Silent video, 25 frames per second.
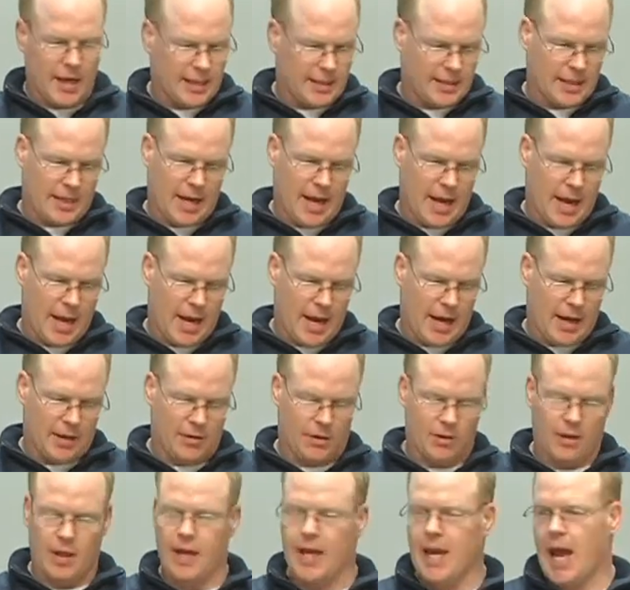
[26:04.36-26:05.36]
at today,
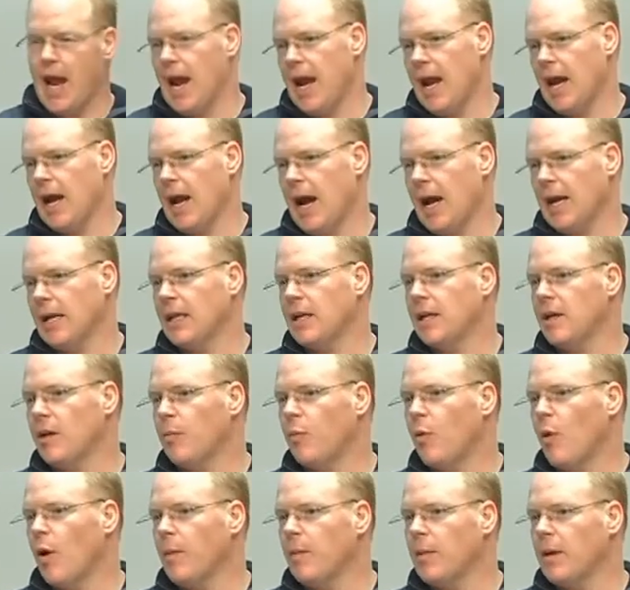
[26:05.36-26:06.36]
and they're like, hey, I need an
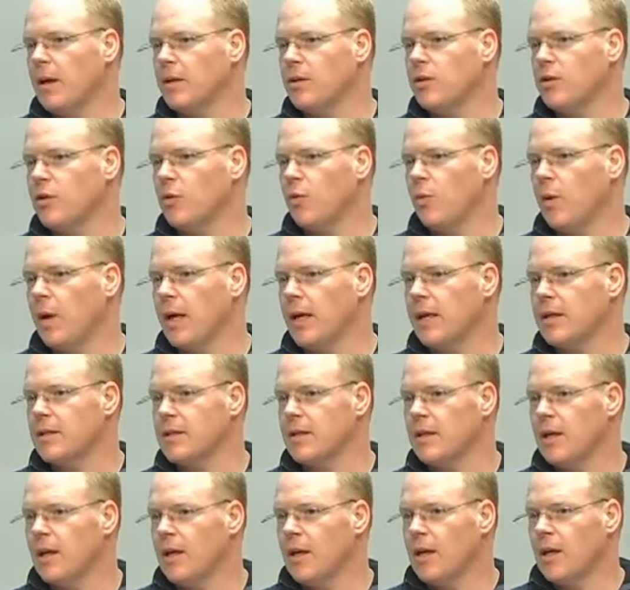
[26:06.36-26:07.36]
appointment in 2
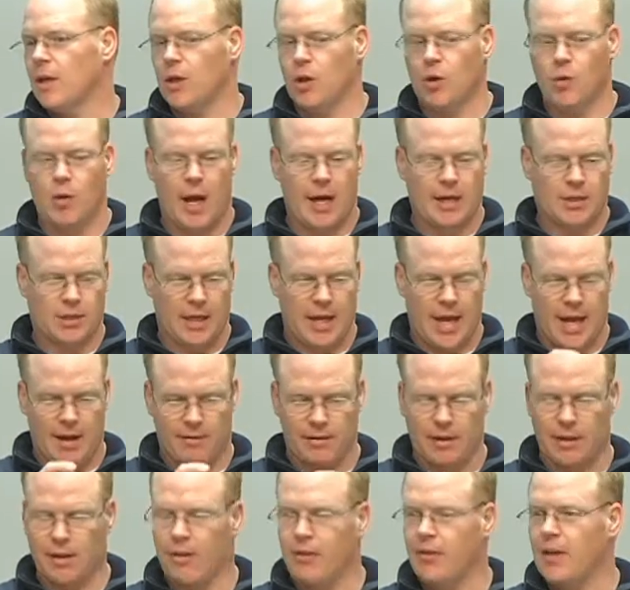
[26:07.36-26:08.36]
weeks. You actually
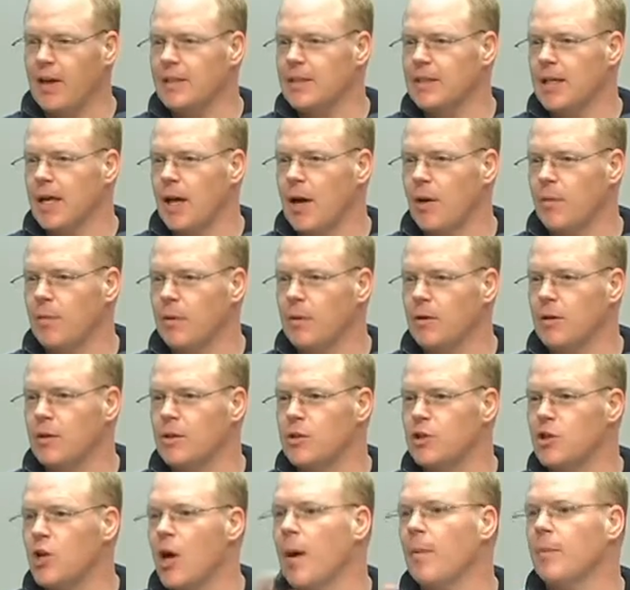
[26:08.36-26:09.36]
have little things that help you to
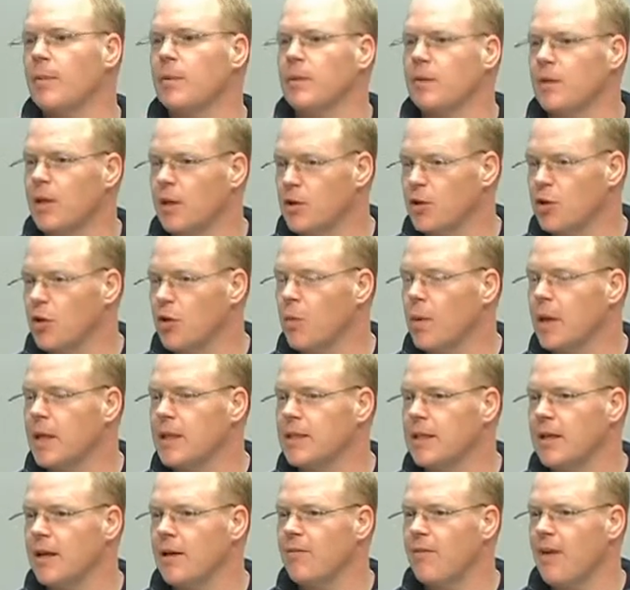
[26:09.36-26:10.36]
jump to 2
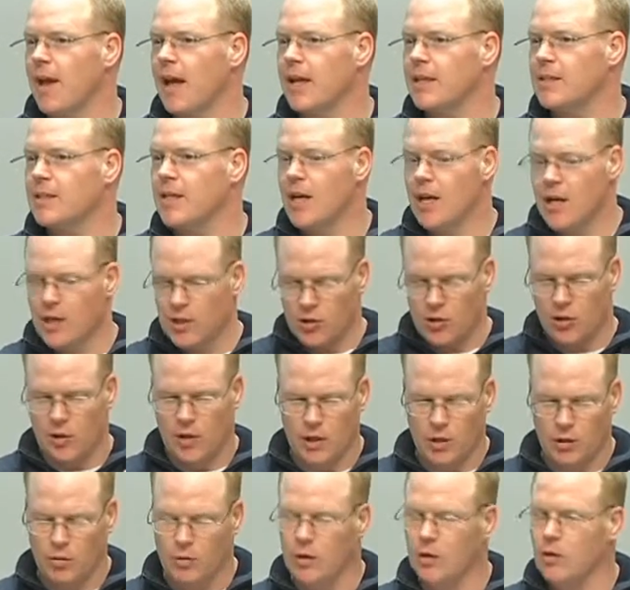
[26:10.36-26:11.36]
weeks in advance so
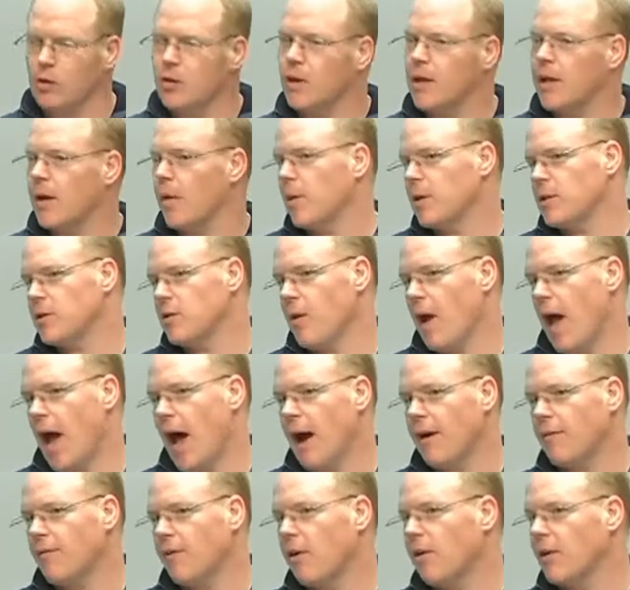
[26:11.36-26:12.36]
that you can look at what you
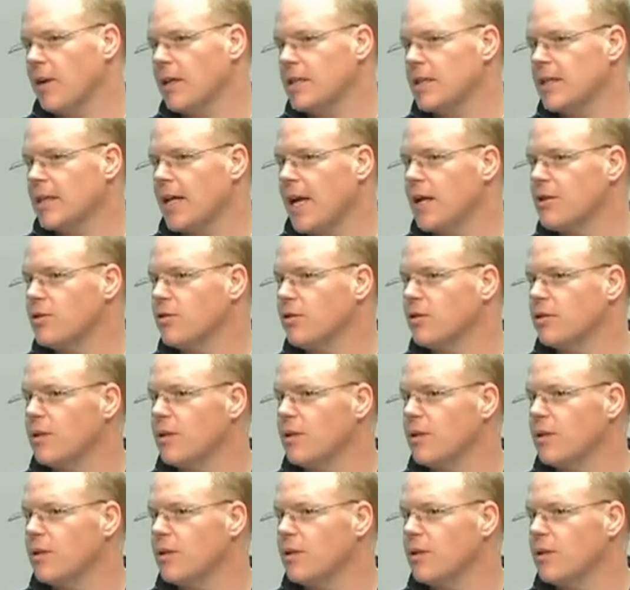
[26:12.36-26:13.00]
have already scheduled.